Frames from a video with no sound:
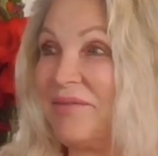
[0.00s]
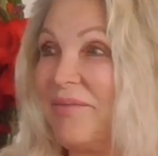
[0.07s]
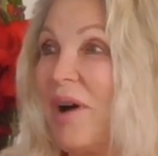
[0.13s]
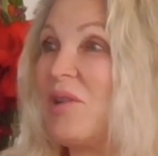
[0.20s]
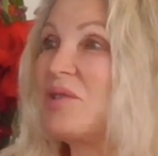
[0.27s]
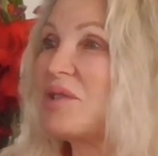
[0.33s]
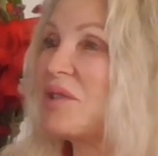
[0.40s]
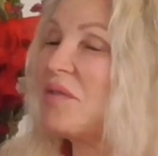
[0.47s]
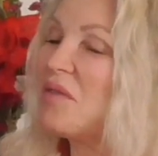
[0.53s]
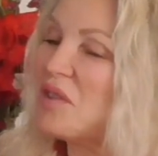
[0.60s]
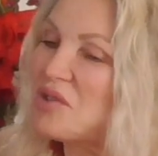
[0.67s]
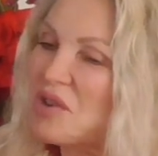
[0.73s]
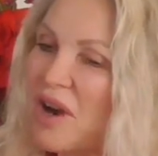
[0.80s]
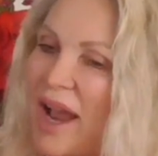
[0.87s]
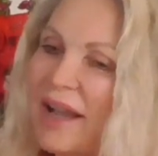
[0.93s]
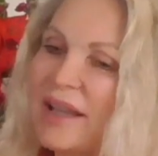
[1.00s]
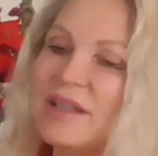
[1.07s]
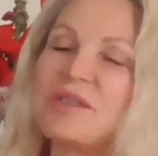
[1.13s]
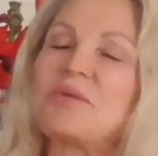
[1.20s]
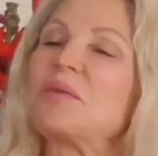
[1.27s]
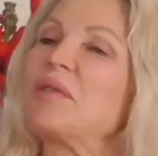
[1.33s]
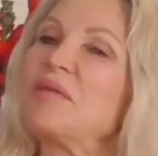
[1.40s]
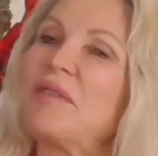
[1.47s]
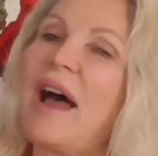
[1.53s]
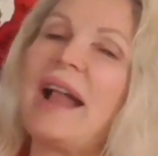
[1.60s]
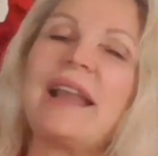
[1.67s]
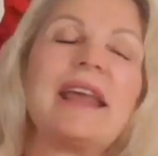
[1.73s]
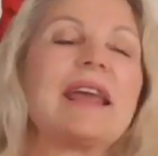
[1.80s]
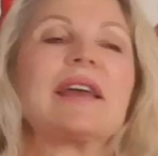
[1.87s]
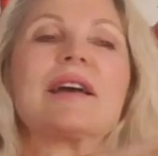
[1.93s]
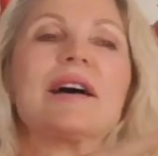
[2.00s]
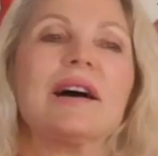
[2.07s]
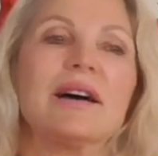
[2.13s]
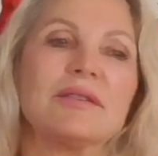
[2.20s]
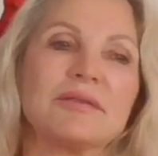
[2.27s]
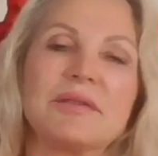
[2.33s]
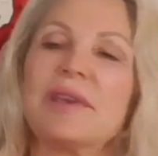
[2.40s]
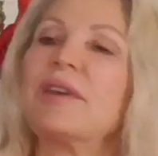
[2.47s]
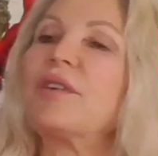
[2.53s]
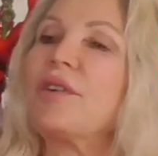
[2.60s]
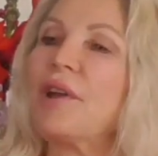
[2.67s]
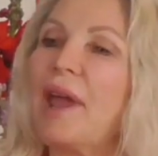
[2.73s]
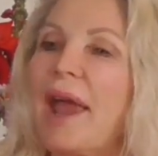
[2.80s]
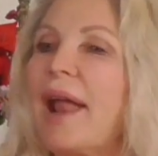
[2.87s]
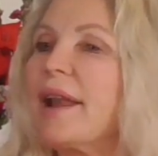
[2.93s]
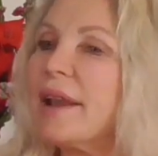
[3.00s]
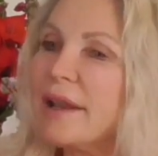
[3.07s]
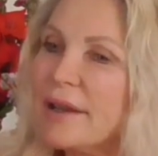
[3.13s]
Most of the dragons we're fighting, we created.